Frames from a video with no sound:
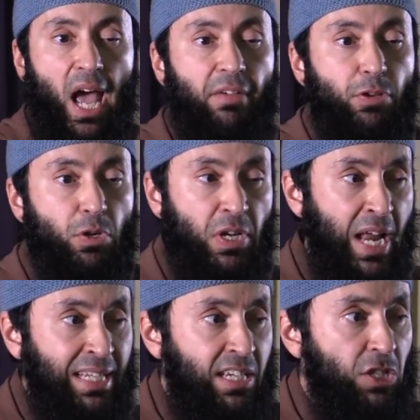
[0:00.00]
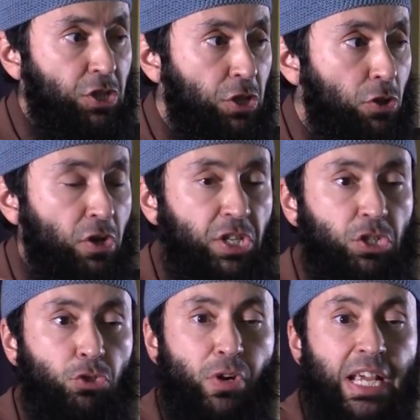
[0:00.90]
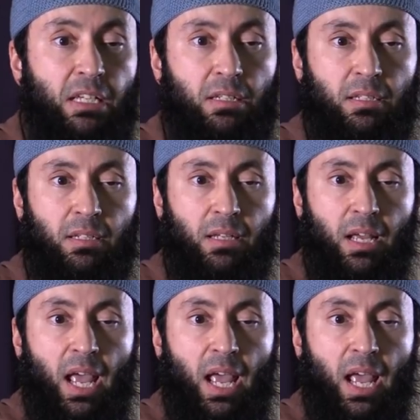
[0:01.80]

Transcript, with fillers: If you do not consider his tricks